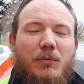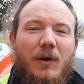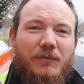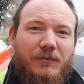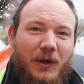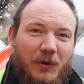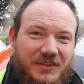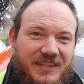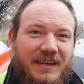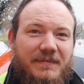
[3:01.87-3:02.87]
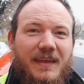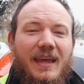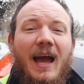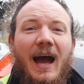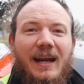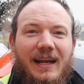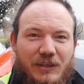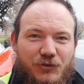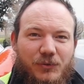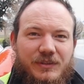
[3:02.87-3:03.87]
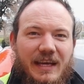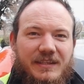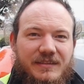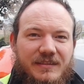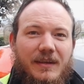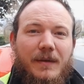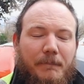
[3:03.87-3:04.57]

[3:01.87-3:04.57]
to our final safety and electrical tests.